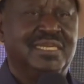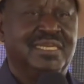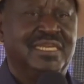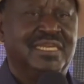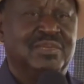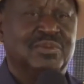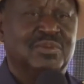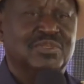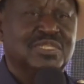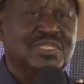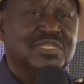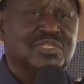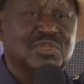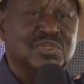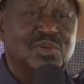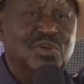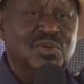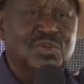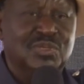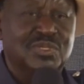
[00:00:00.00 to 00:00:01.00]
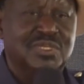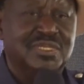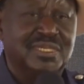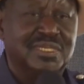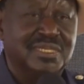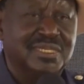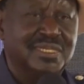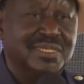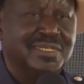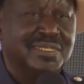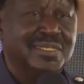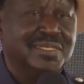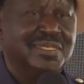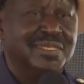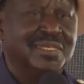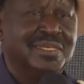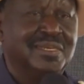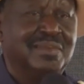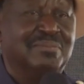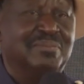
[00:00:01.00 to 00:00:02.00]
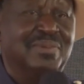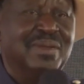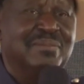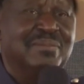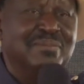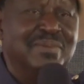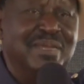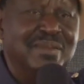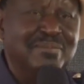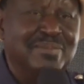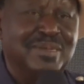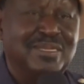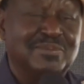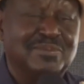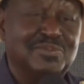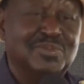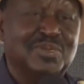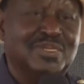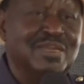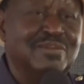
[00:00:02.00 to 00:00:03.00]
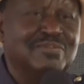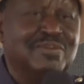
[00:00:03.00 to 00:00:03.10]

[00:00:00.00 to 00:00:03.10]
He was disowned by members who came